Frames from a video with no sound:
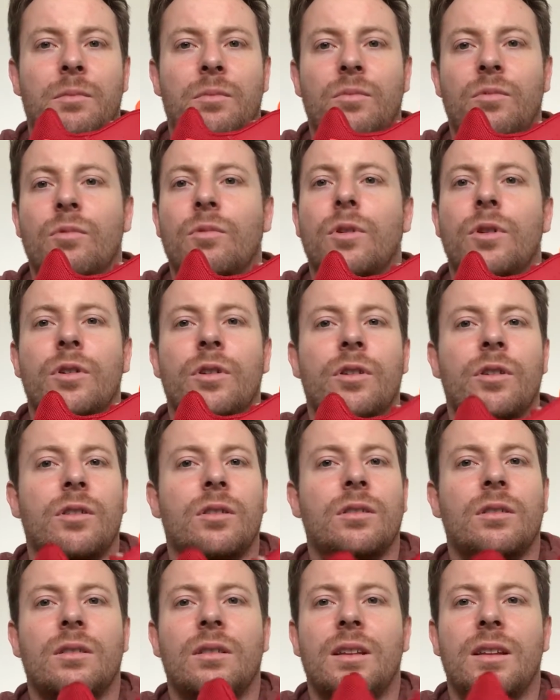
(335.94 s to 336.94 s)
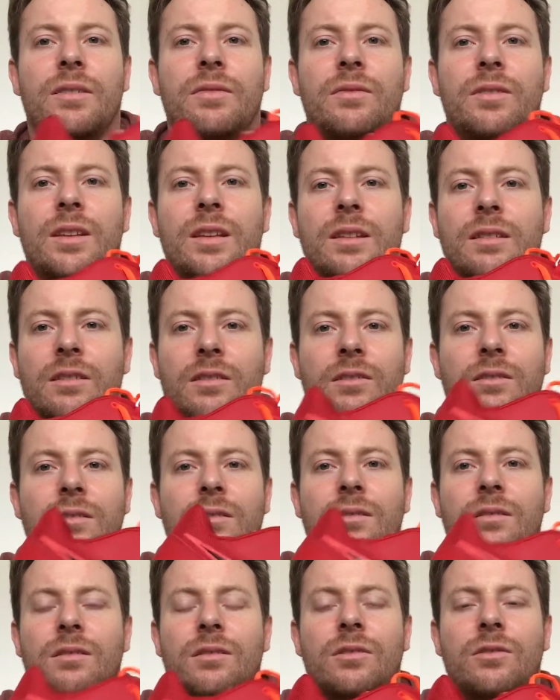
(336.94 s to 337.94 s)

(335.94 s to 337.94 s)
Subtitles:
weren't lifting those